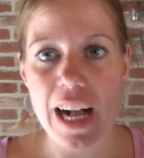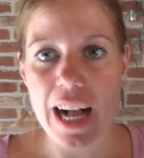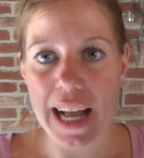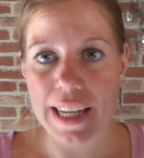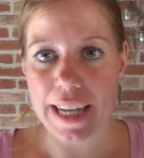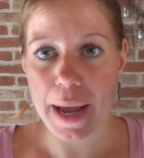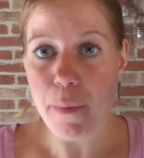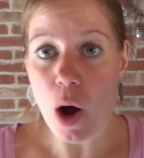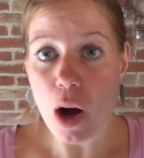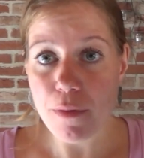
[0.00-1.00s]
And I'm
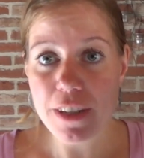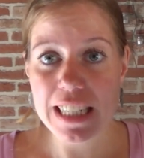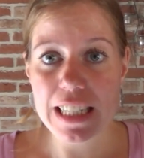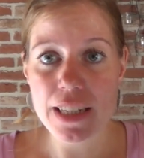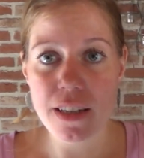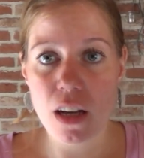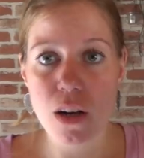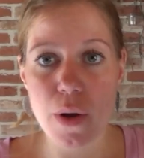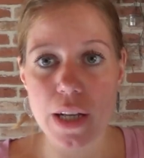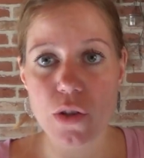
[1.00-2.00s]
obviously not
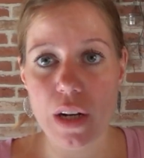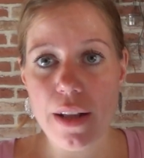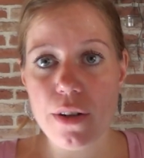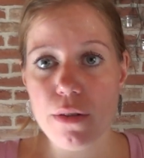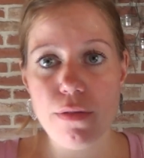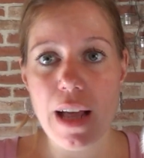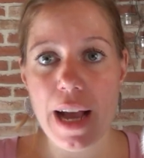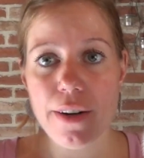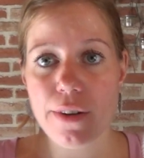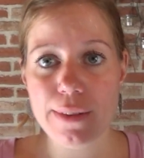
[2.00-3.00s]
going to let her
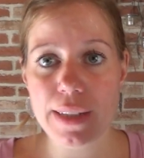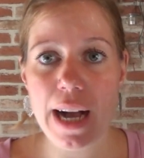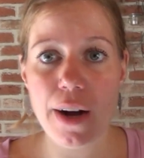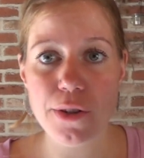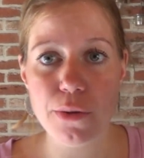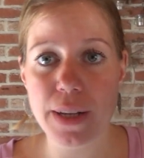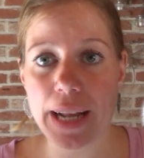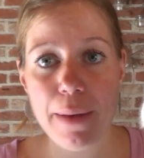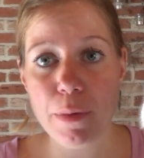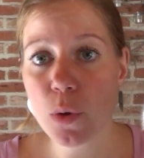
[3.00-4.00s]
fly around the house when
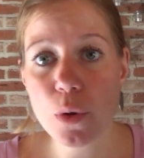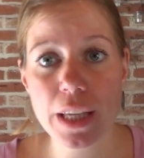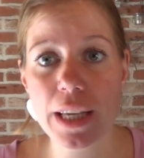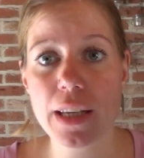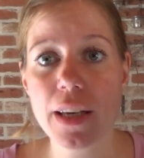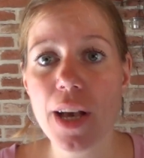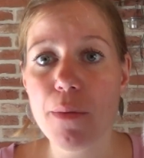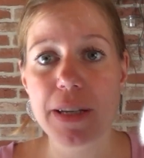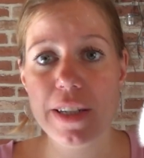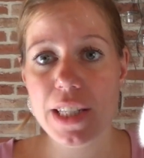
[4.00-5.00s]
I'm cooking,
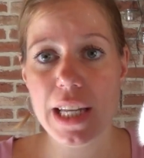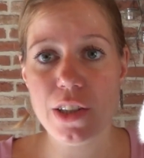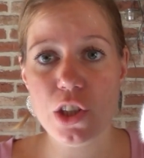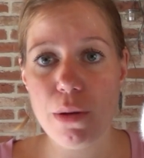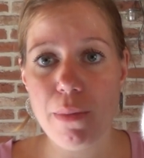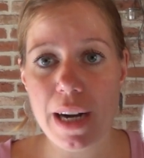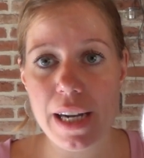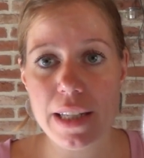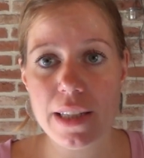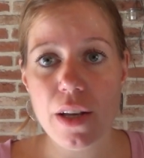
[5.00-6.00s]
because then she
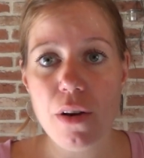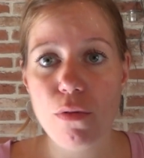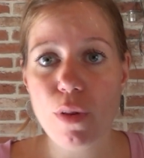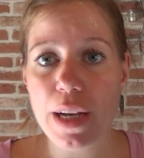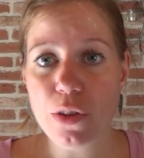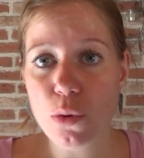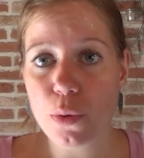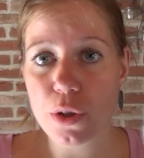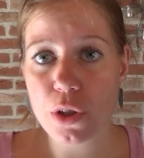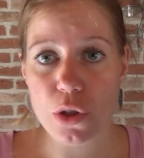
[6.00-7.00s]
might fly
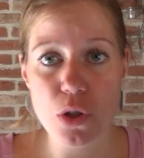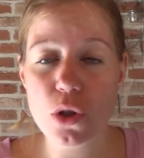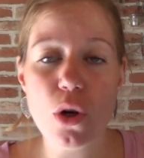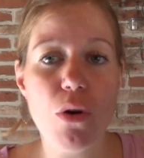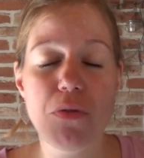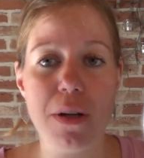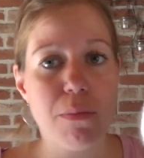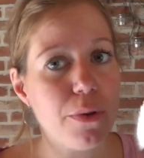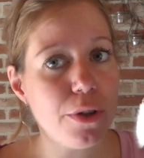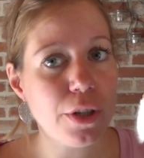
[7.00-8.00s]
towards the stove and
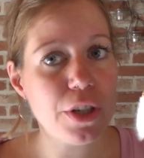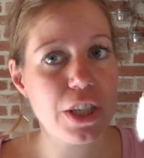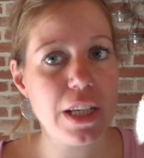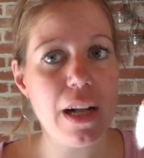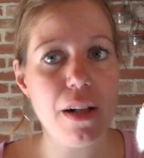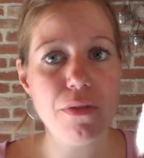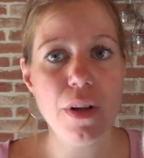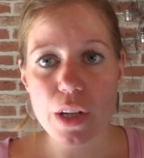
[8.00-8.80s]
burn herself.